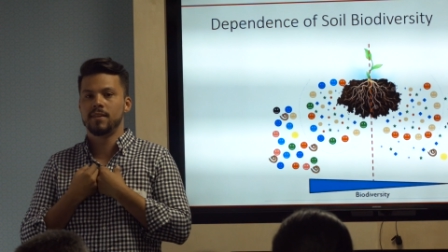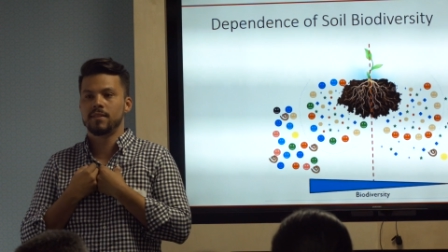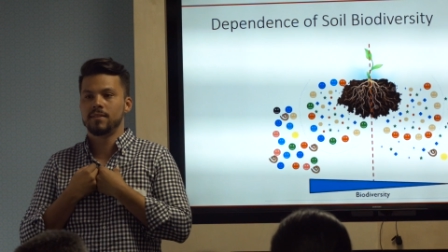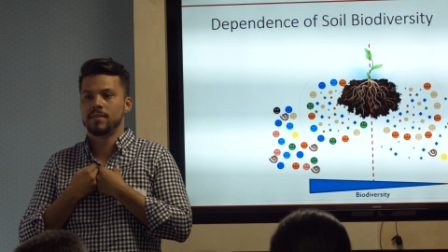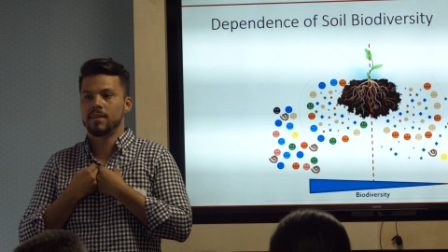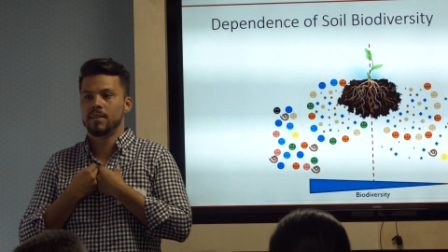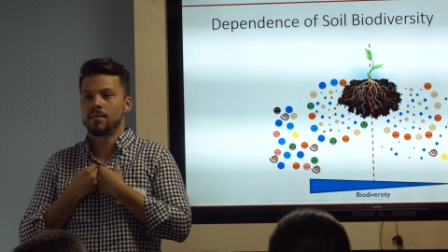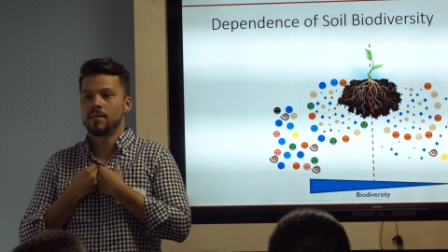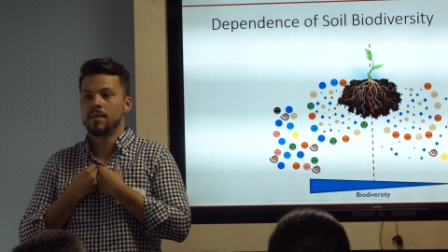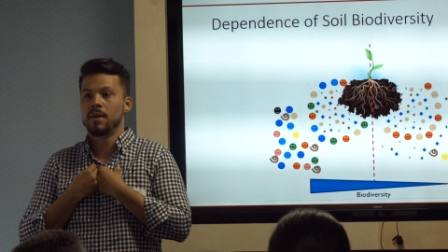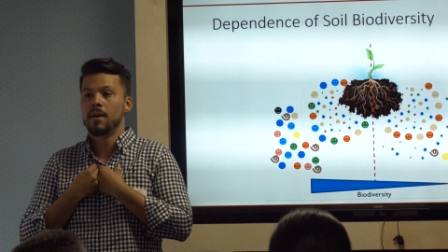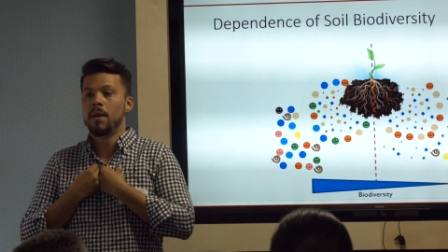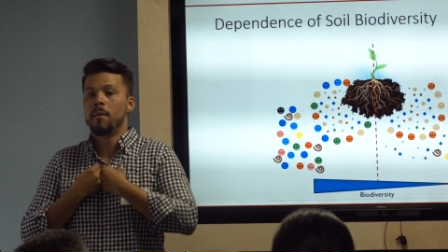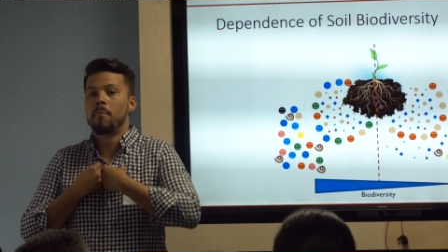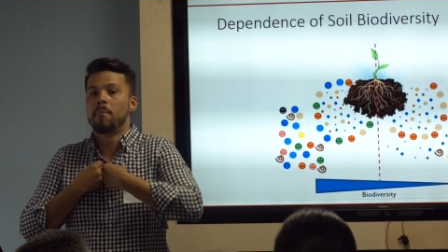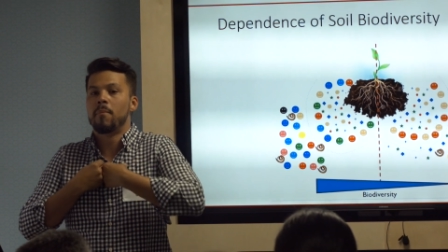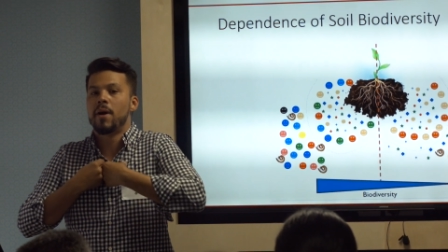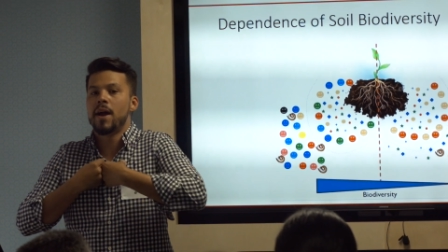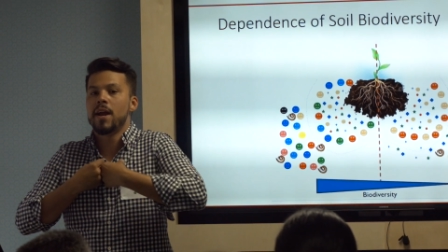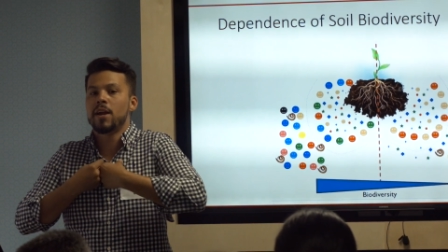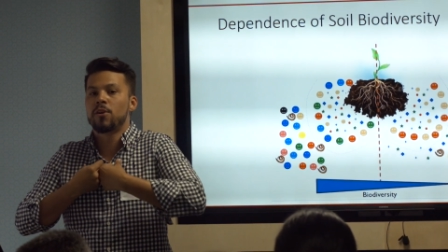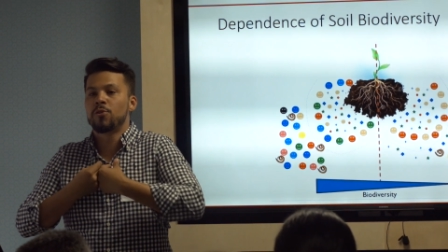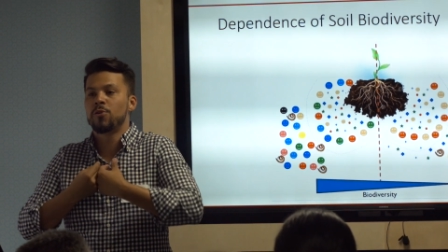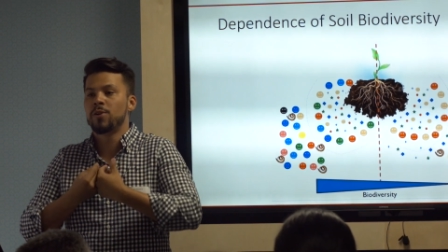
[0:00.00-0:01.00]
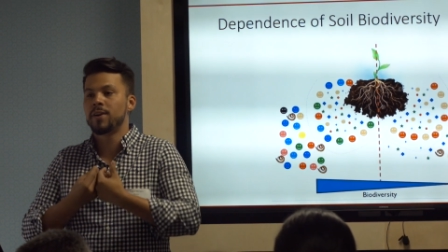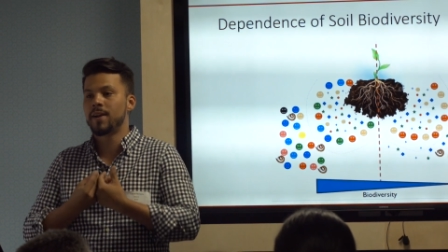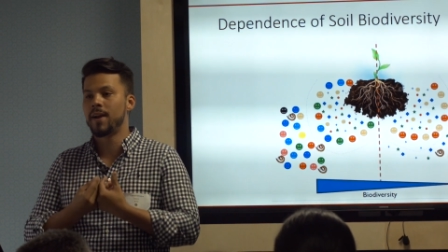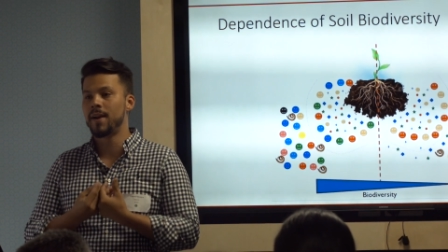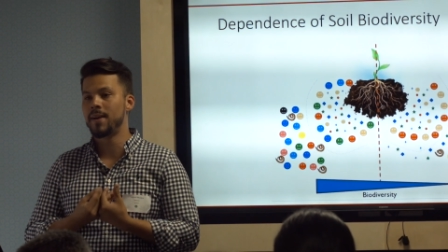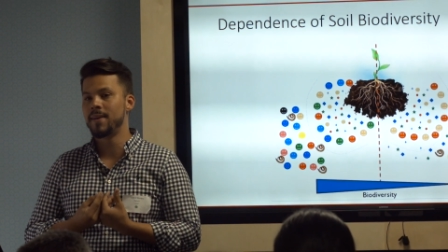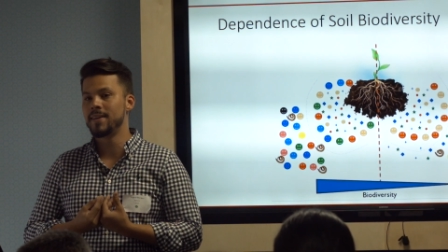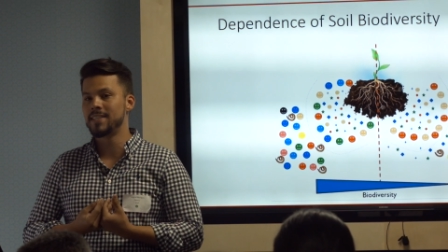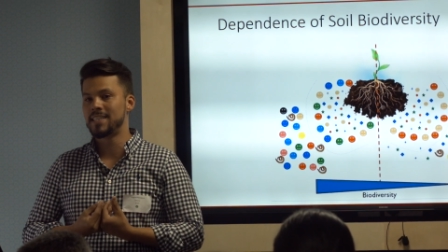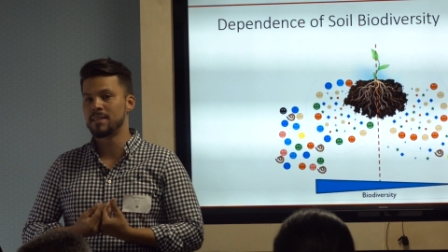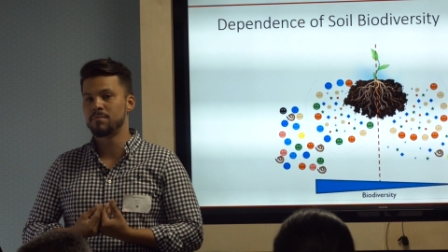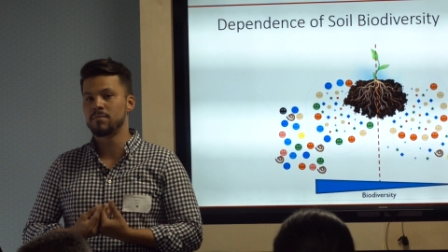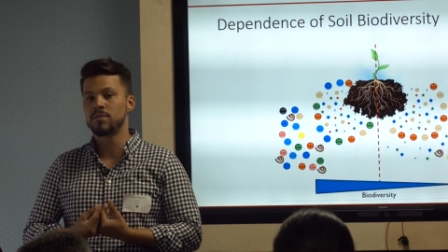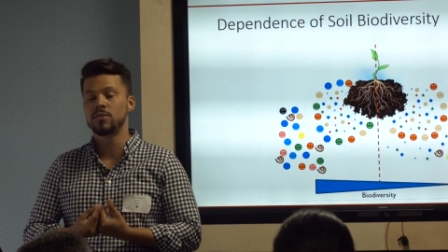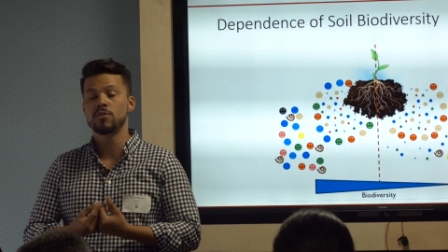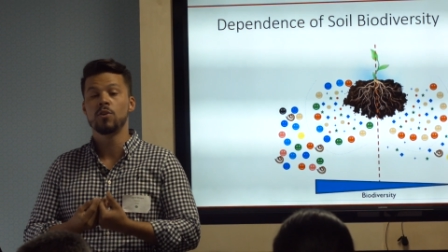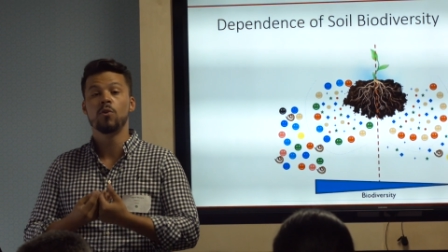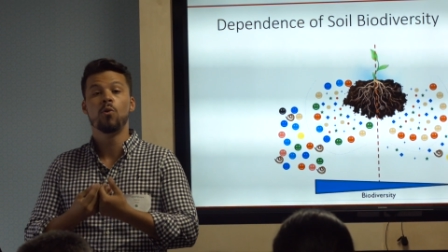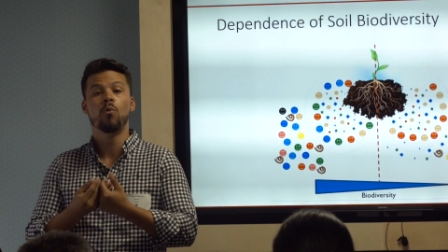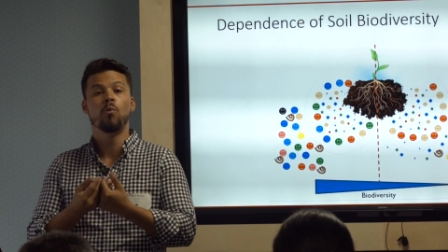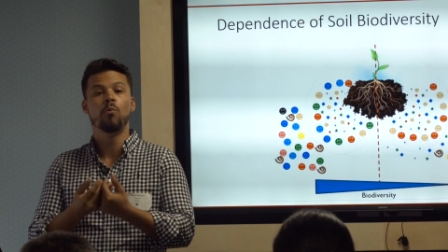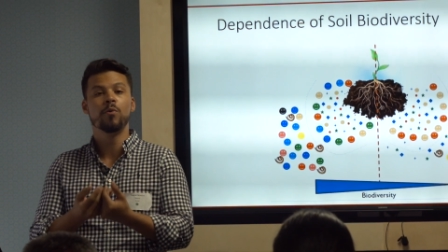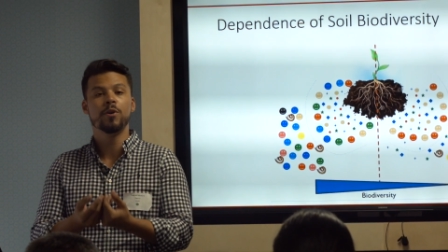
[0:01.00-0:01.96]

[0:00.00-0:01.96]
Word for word: the, the microorganisms